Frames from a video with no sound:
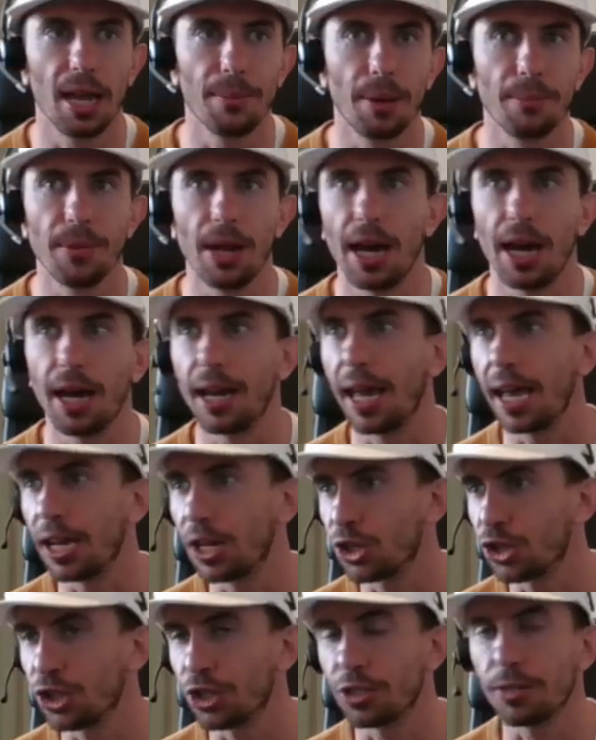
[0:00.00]
I'm not
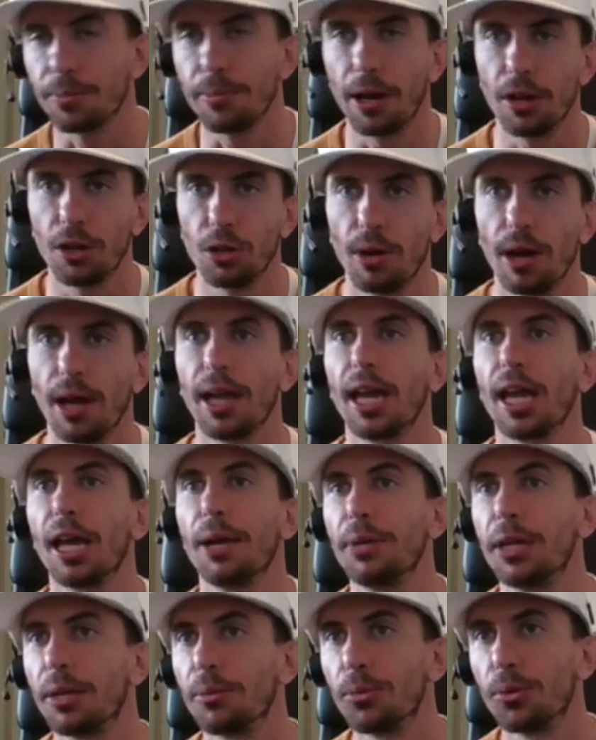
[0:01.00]
anxious about who I
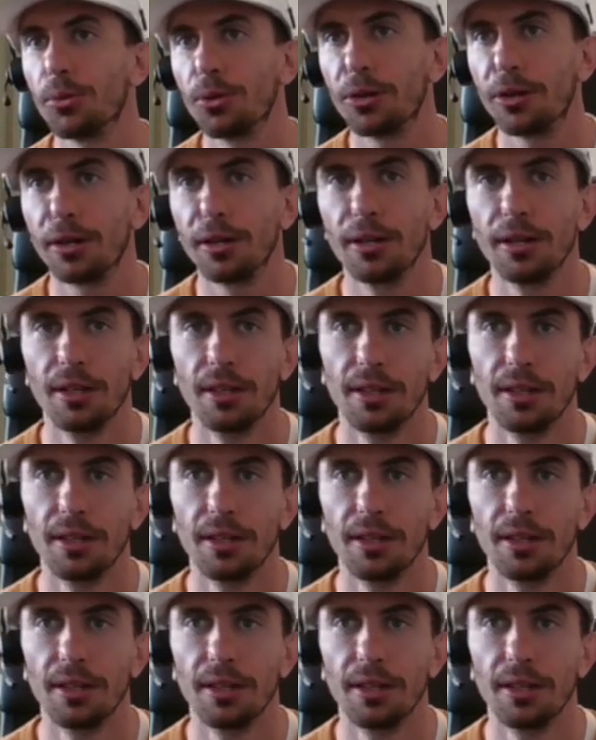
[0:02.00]
am anymore.